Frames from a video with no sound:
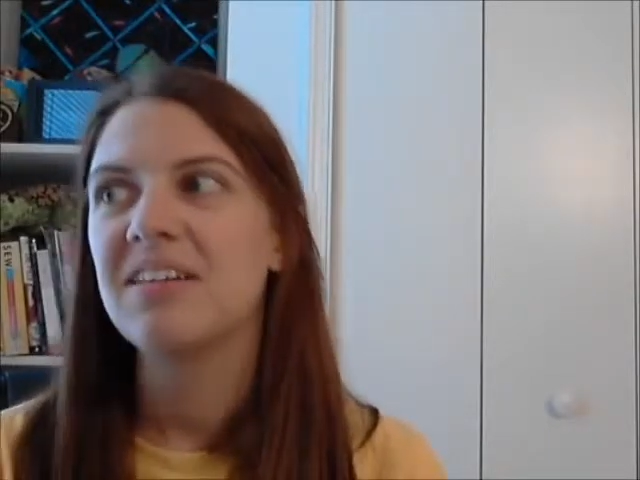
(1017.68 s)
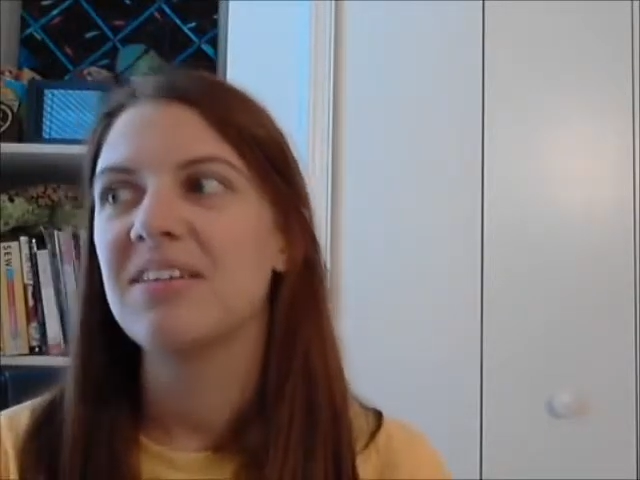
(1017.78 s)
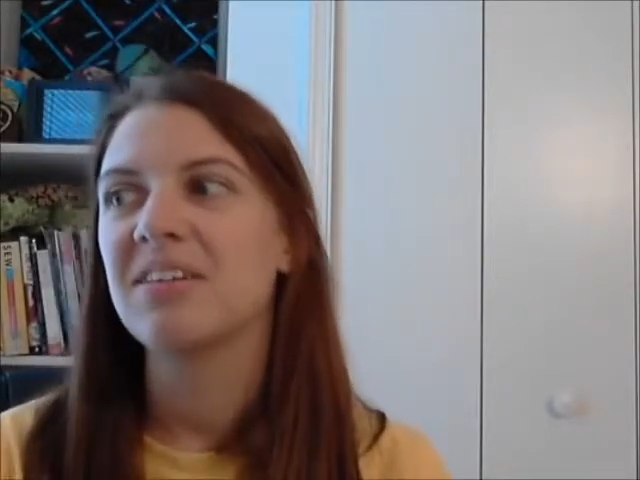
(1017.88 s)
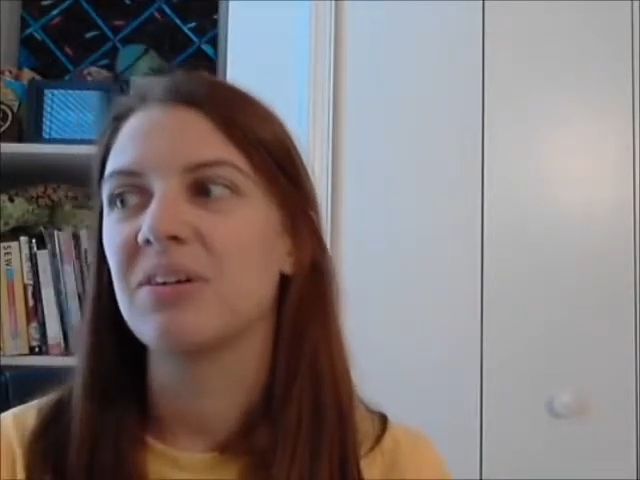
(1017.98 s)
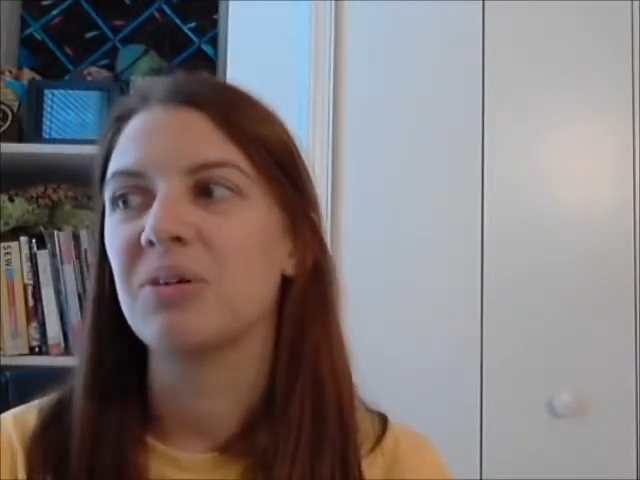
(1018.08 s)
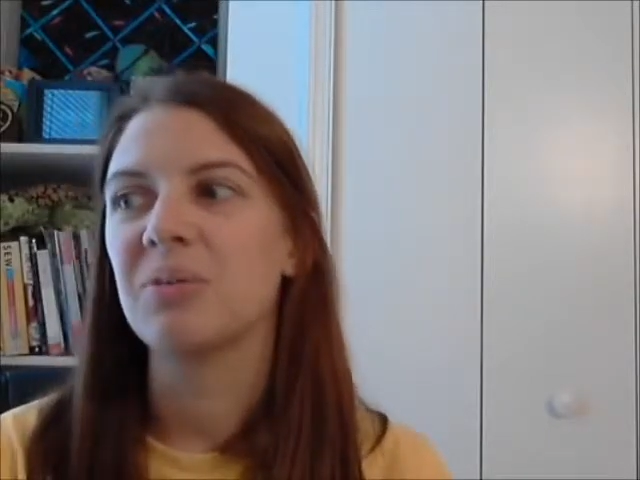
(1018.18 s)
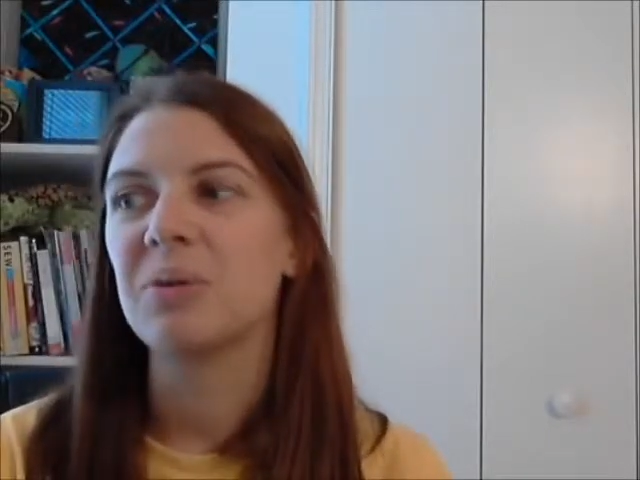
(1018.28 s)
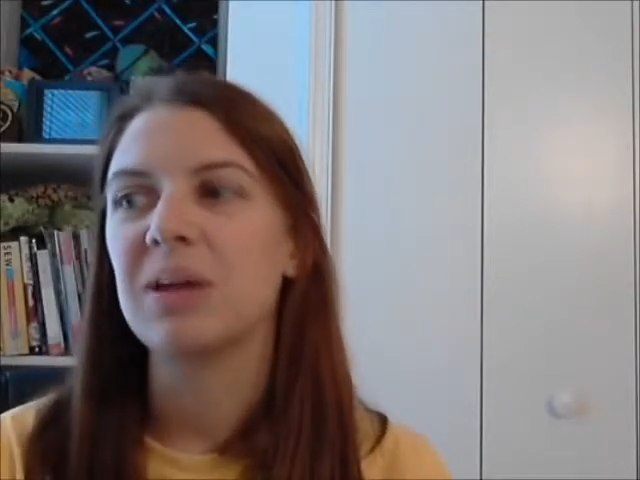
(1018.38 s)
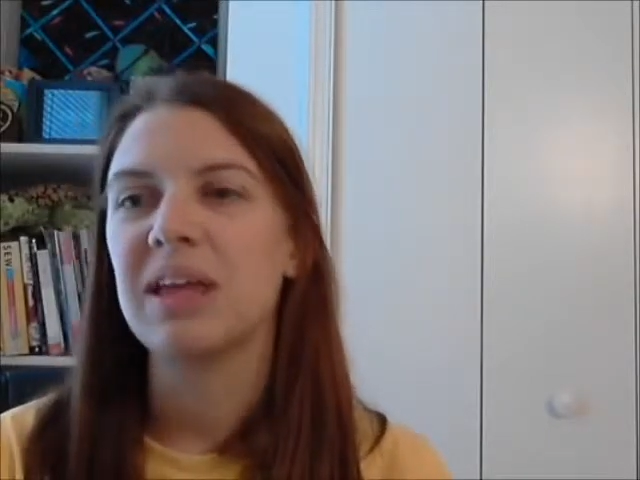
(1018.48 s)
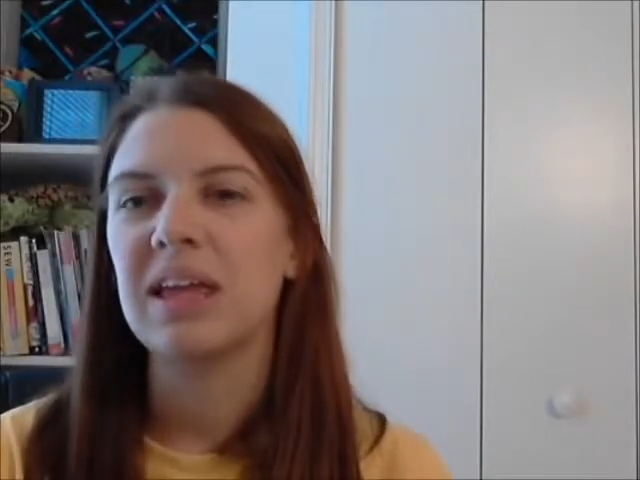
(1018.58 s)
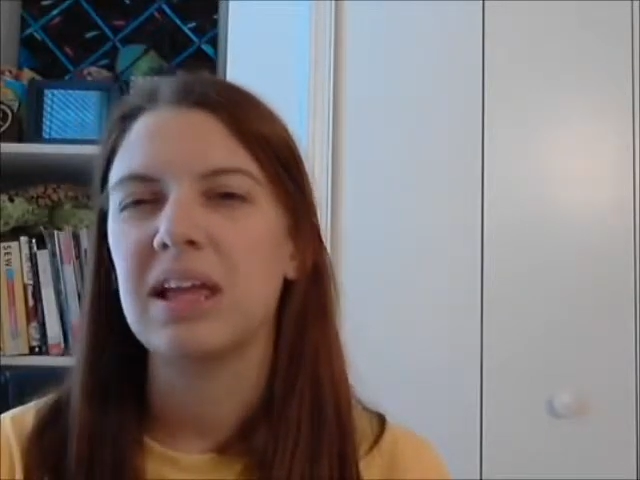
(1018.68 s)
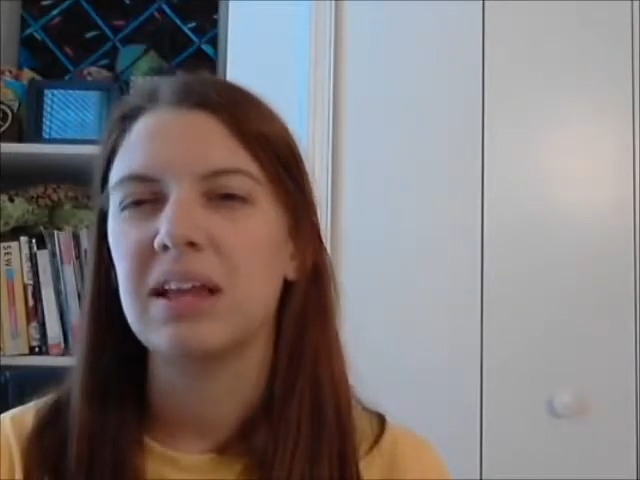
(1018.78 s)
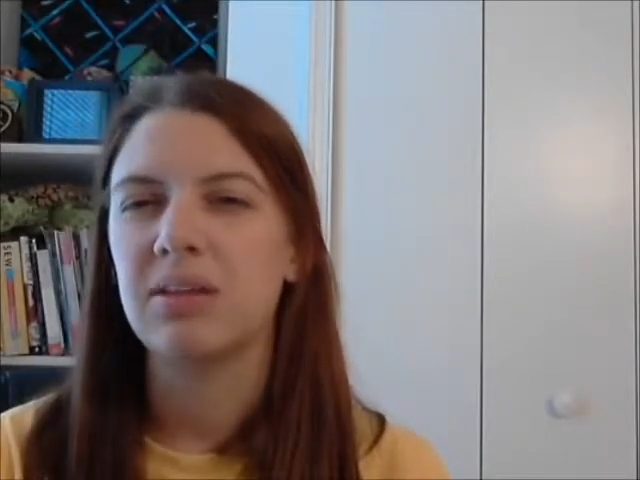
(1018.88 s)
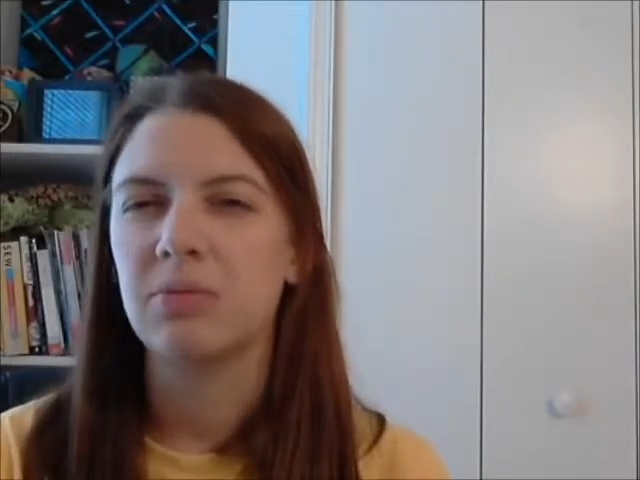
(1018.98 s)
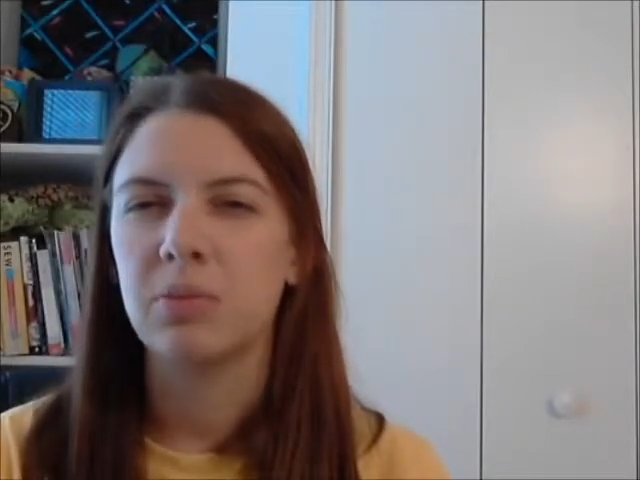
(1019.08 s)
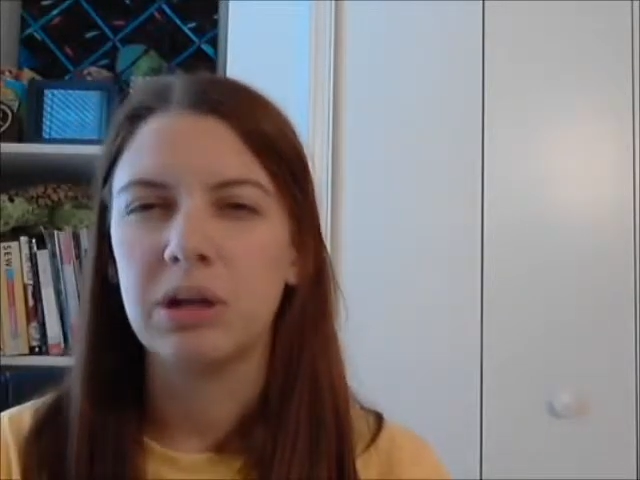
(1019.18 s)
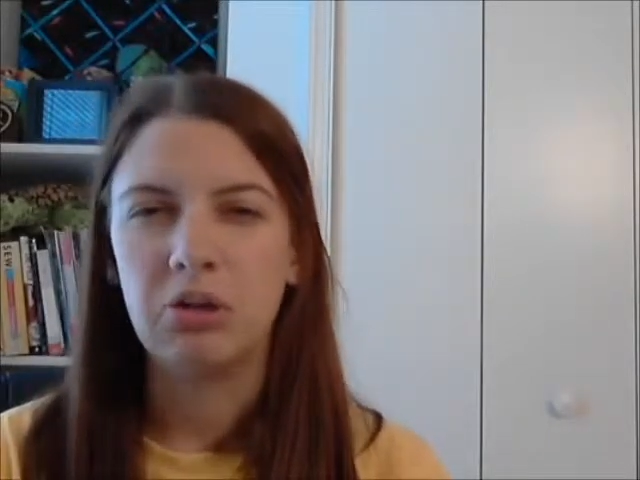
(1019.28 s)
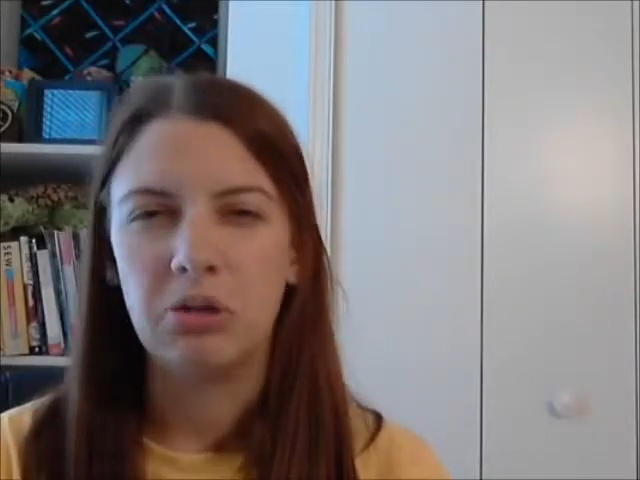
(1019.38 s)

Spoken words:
So in the winter,